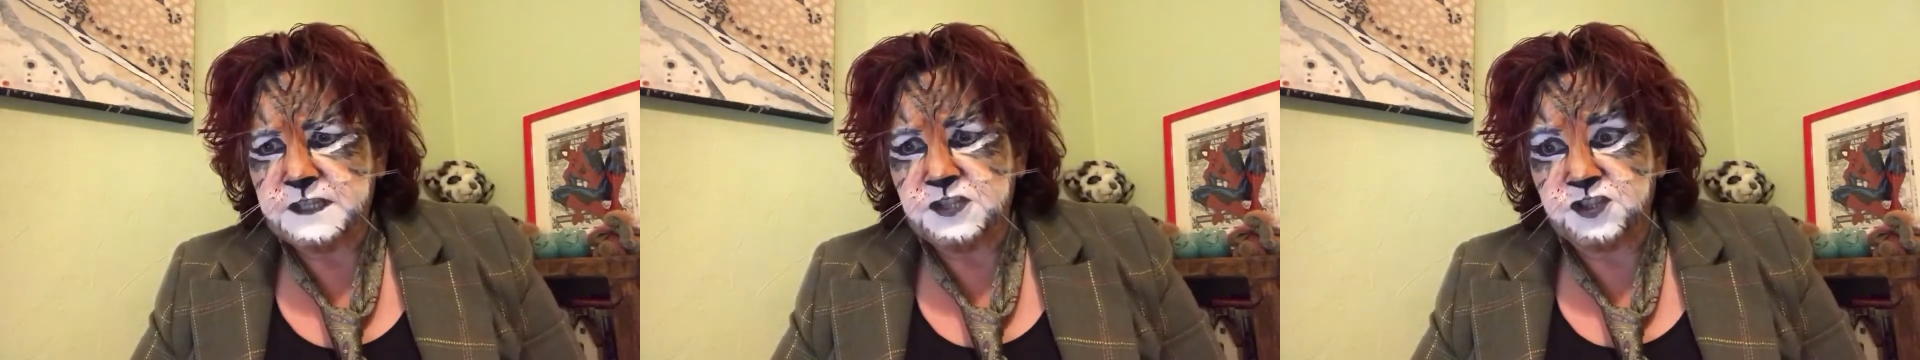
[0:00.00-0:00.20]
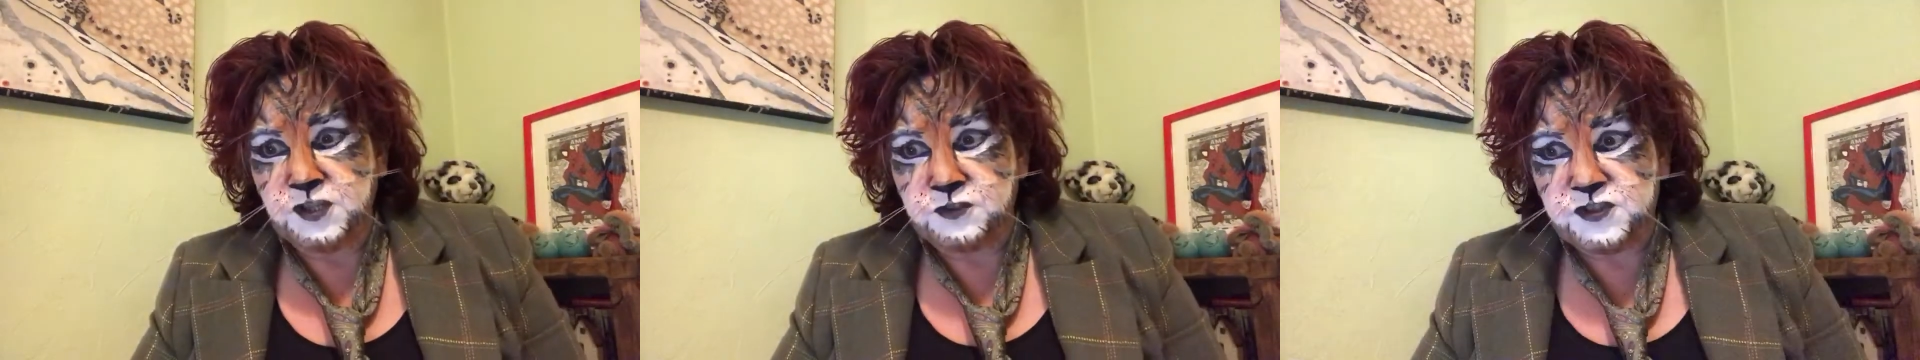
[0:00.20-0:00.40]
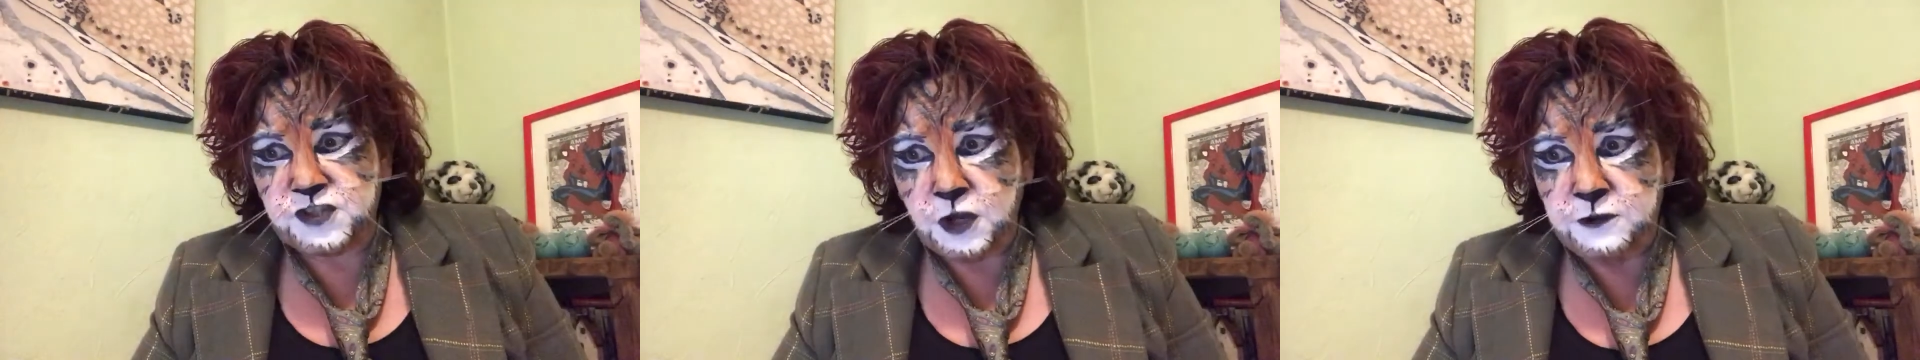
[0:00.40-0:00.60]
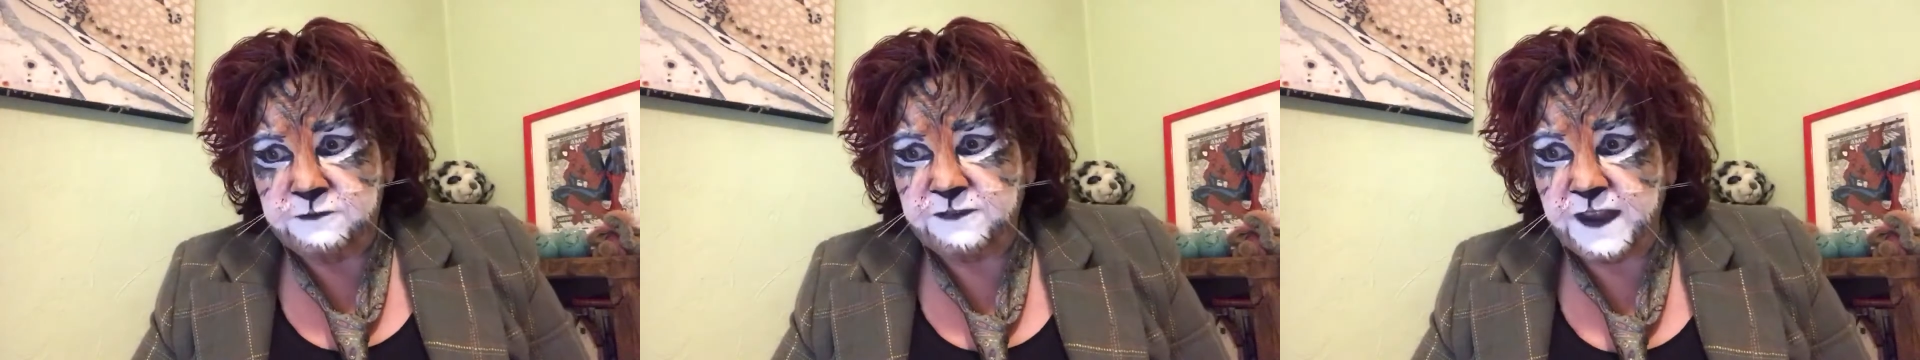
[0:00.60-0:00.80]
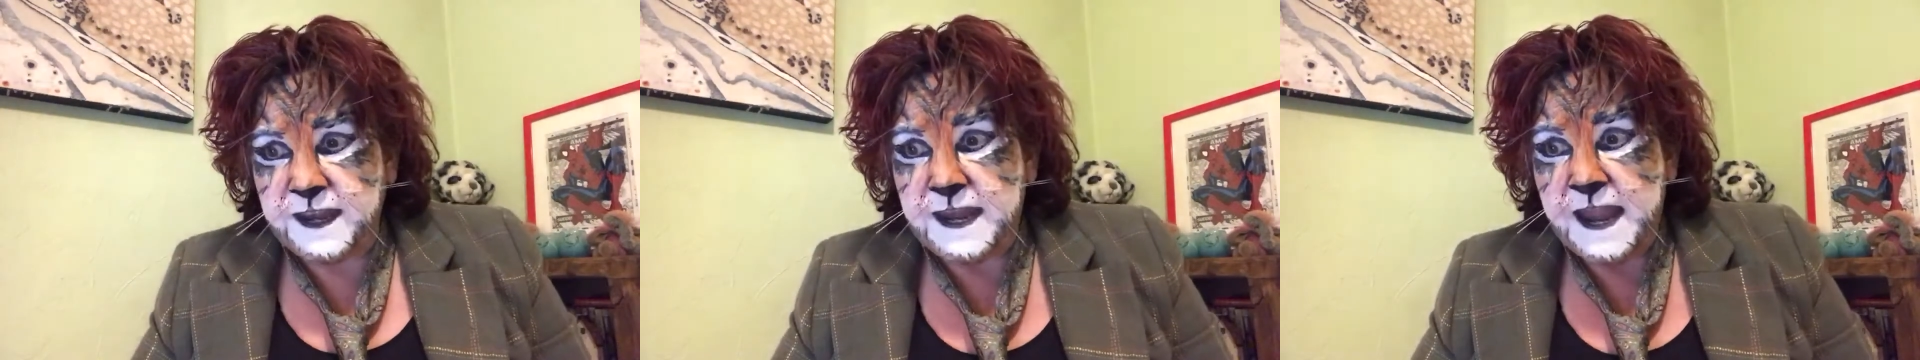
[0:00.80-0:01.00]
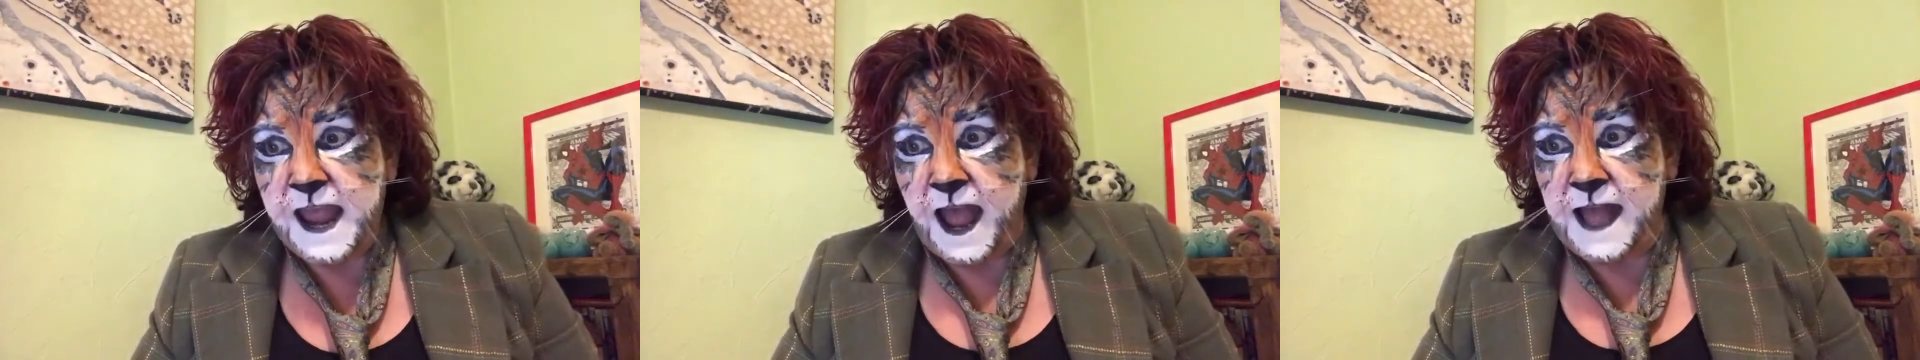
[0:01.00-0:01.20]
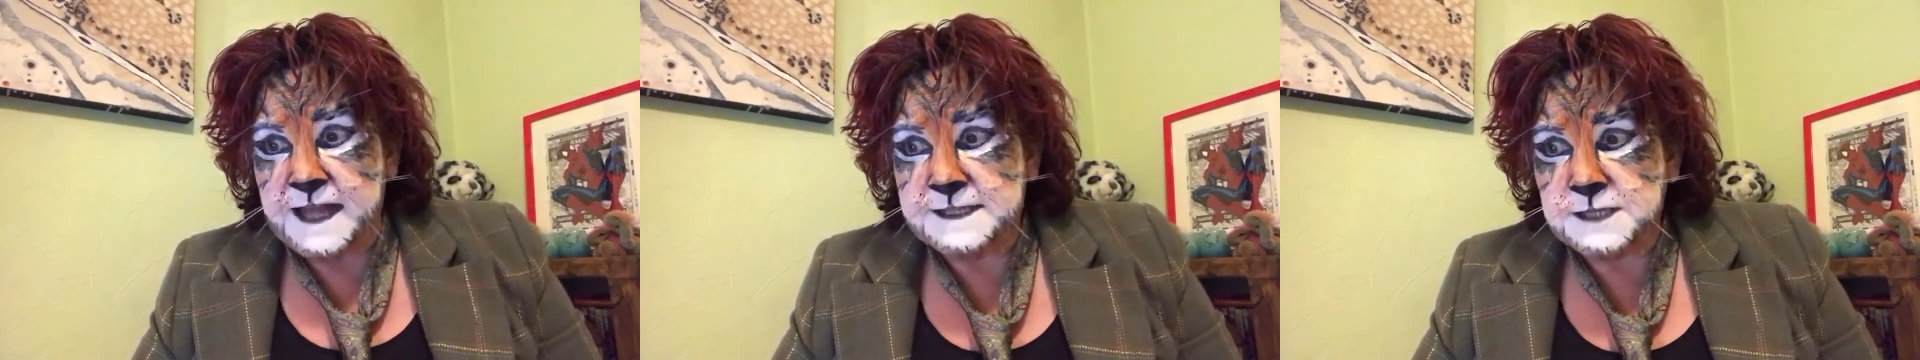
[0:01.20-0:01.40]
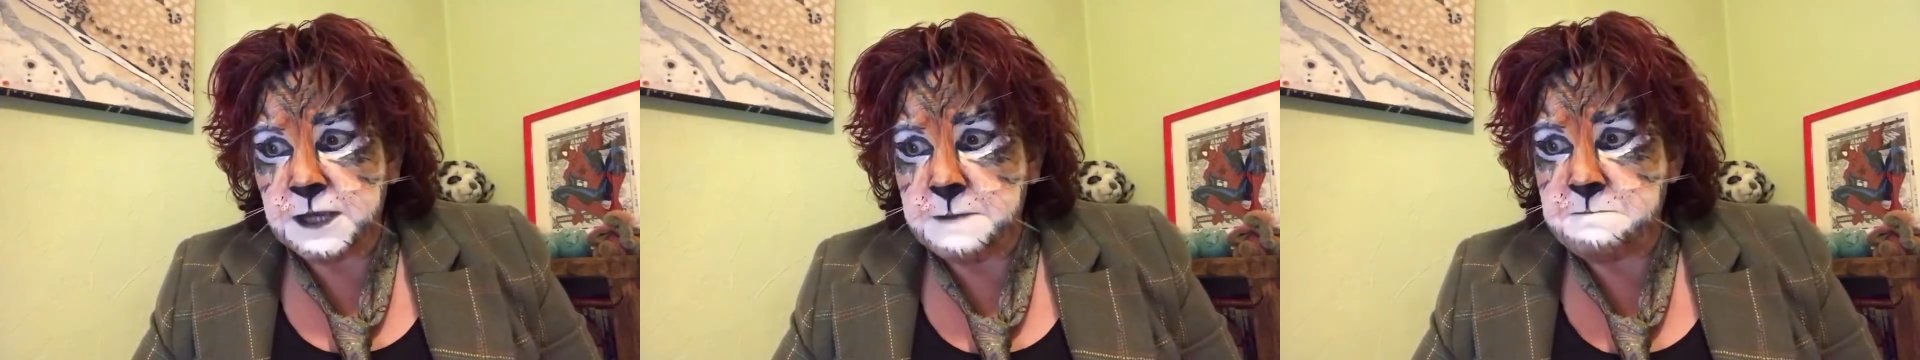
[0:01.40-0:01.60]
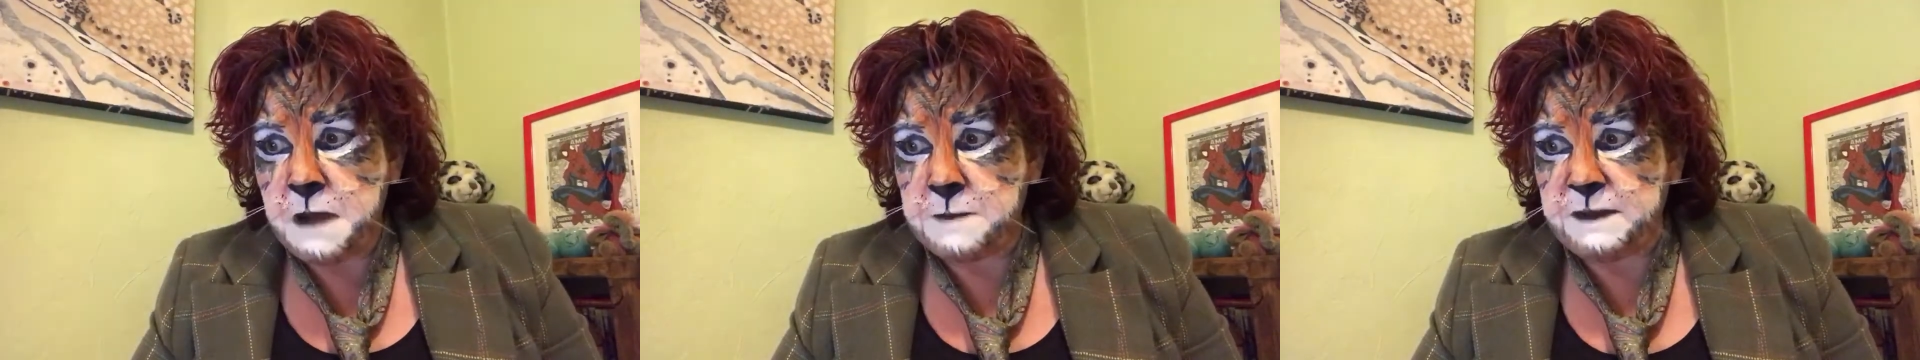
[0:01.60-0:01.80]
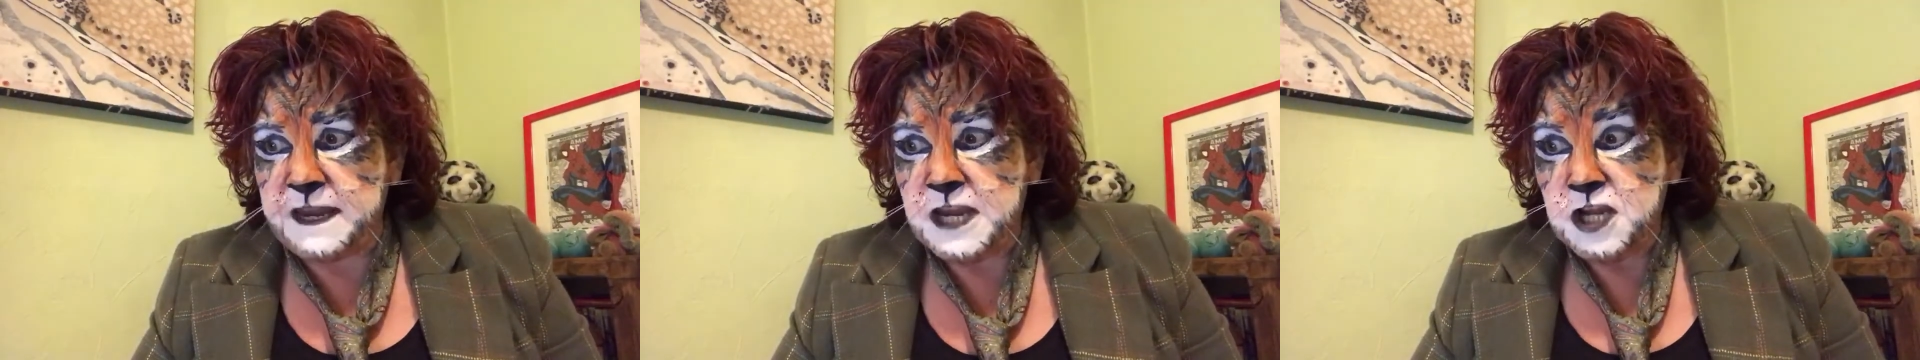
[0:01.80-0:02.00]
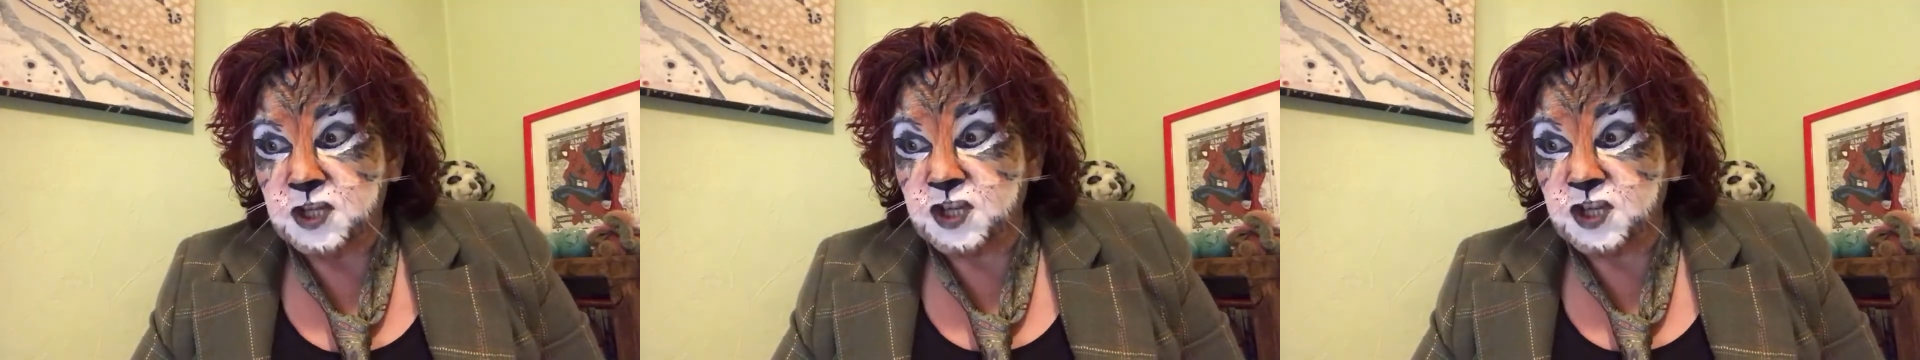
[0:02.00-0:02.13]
So Sophie and her mummy